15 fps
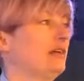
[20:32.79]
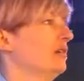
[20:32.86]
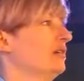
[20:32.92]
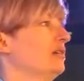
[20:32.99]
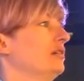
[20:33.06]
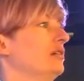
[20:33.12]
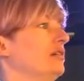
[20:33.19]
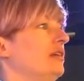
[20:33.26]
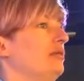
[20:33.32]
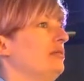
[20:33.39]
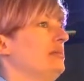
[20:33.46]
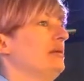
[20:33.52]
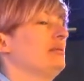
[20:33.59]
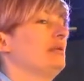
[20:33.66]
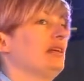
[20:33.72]
God, that would
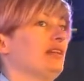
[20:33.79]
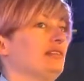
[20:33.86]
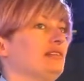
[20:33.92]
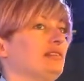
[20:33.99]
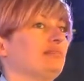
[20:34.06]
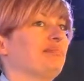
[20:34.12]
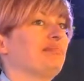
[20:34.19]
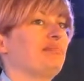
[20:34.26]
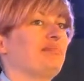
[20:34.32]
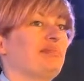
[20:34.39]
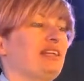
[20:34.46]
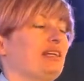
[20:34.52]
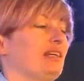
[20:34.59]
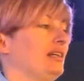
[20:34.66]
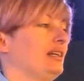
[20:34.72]
be weird.
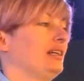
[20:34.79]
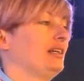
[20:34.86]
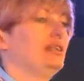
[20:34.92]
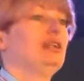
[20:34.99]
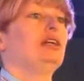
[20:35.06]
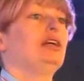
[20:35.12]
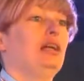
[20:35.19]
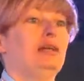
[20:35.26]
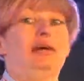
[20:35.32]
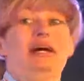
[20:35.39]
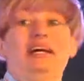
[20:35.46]
Anyway,